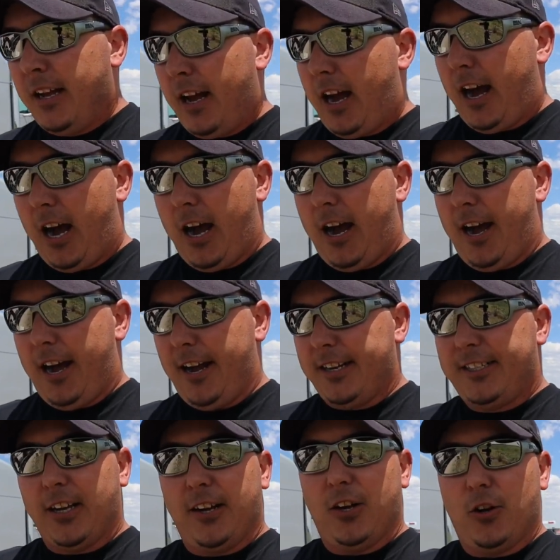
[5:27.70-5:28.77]

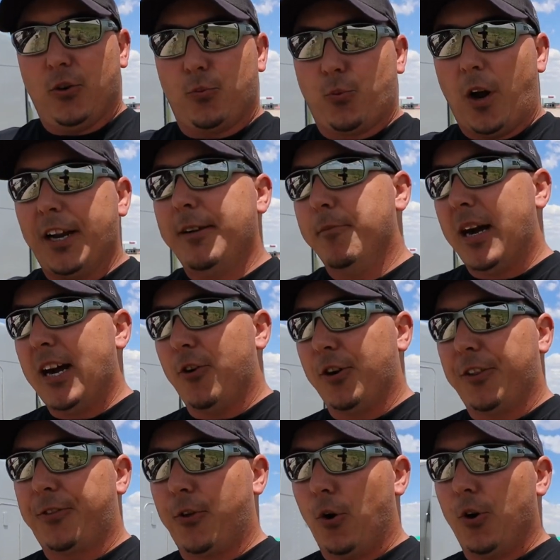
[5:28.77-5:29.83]
to running my own
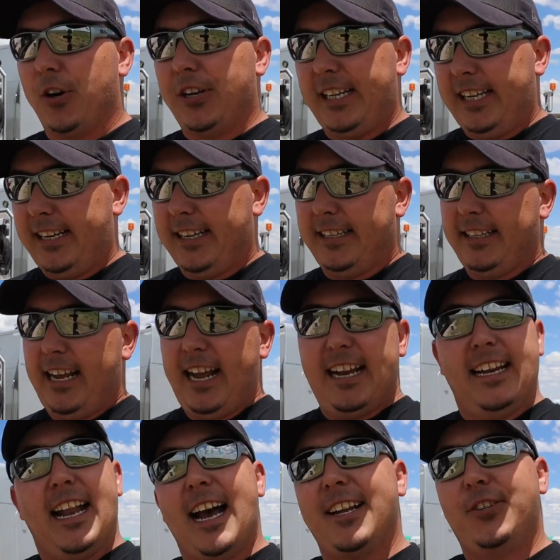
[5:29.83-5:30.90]
authority
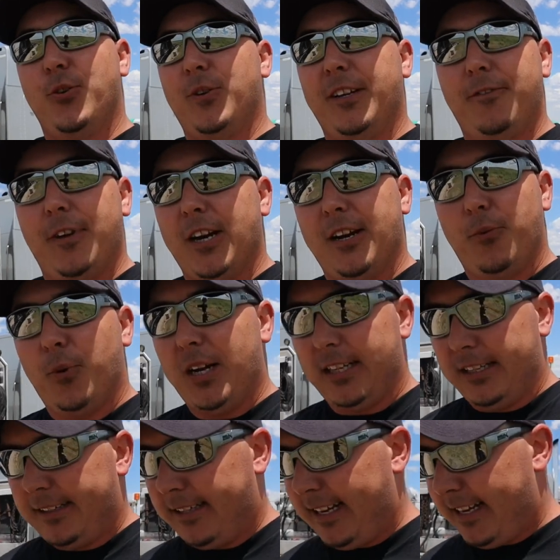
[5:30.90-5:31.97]
and not doing very well
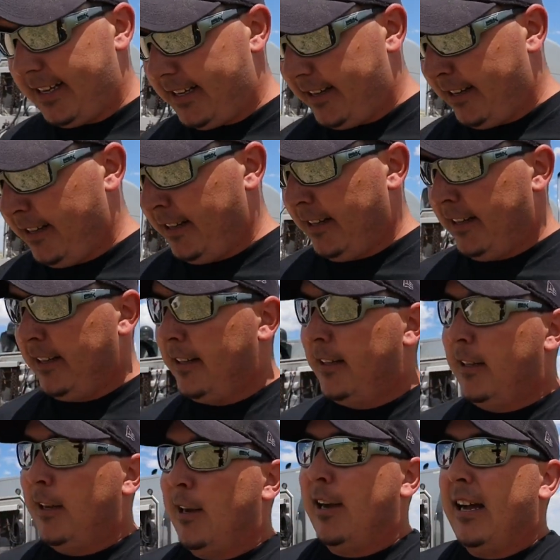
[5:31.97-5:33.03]
at that,
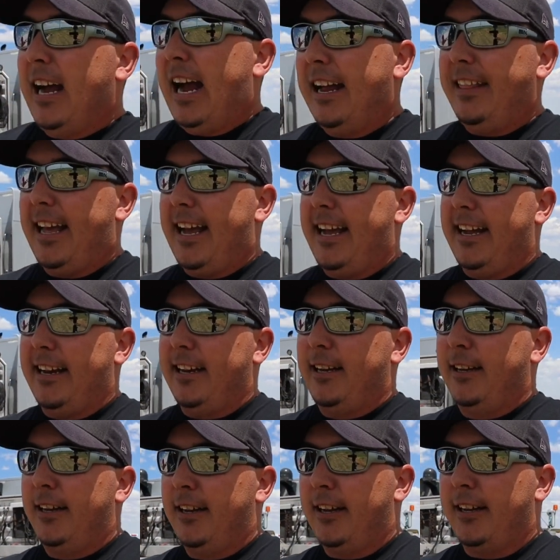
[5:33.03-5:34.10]
and
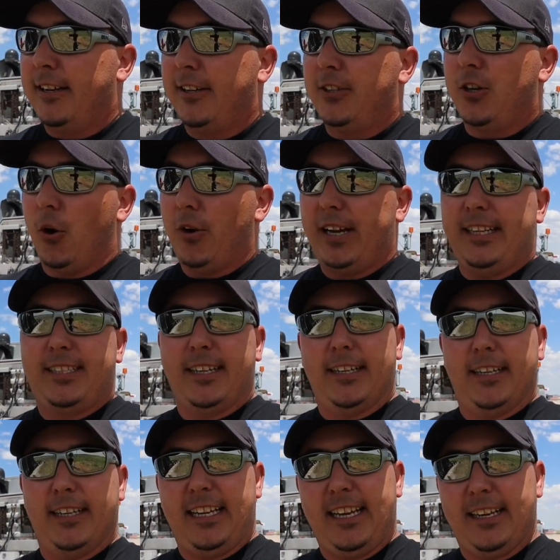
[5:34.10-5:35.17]
then going
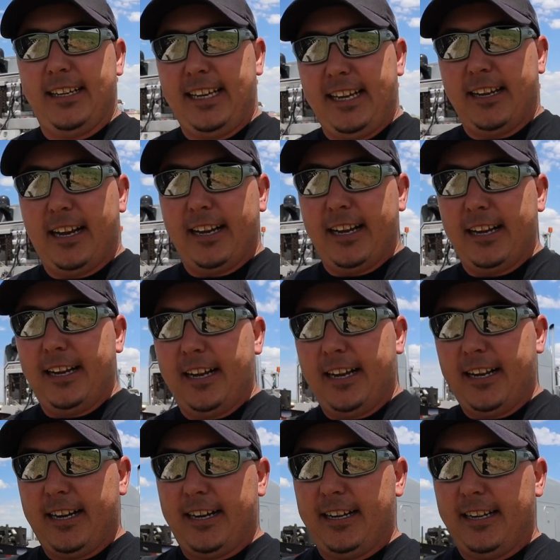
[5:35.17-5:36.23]
to
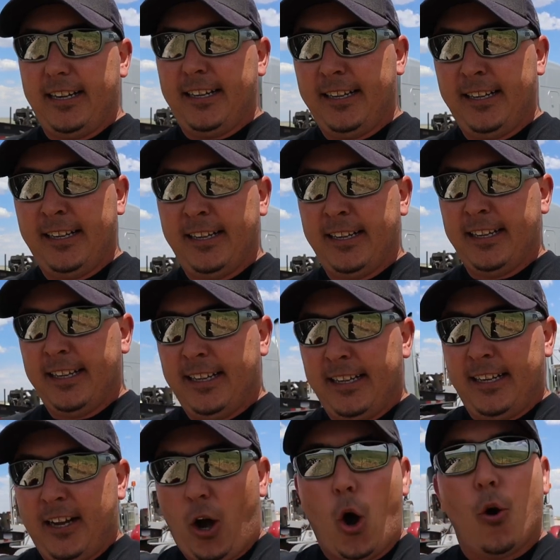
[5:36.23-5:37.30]
a
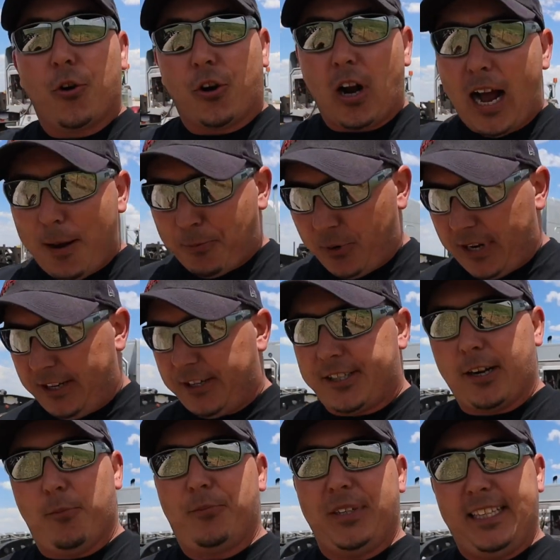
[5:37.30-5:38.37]
owner-operator
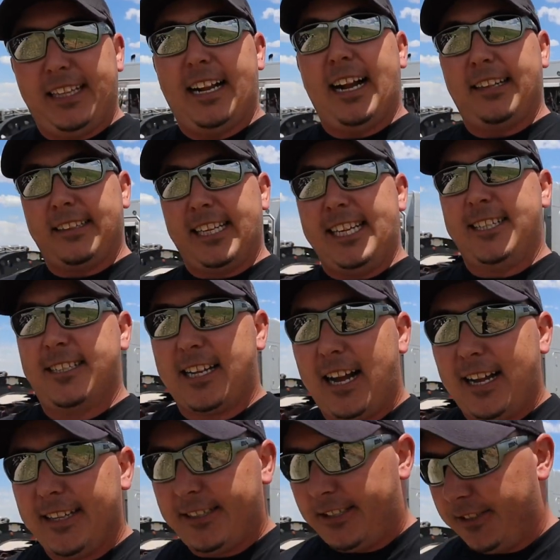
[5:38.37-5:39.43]
company that I leased
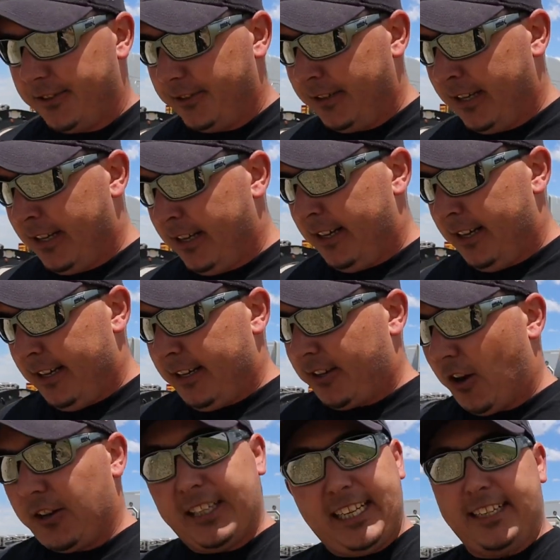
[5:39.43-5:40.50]
onto
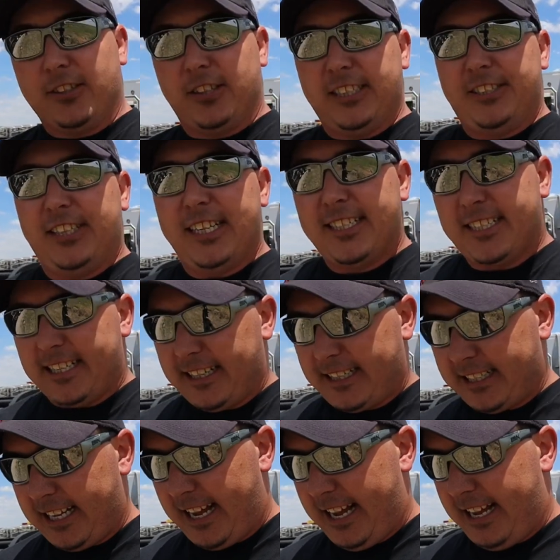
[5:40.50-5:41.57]
called Eagle
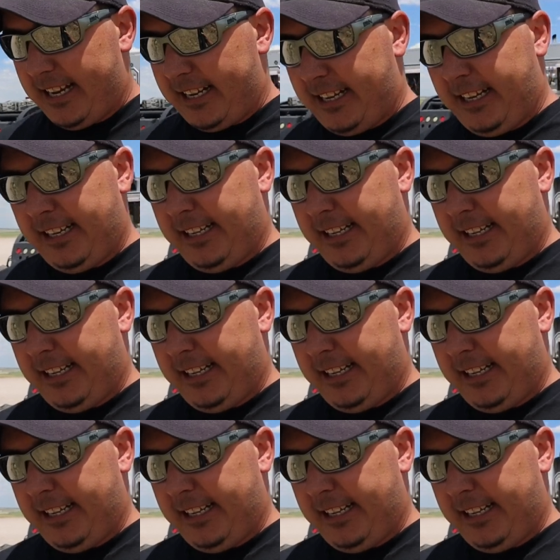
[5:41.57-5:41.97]
Logistics, and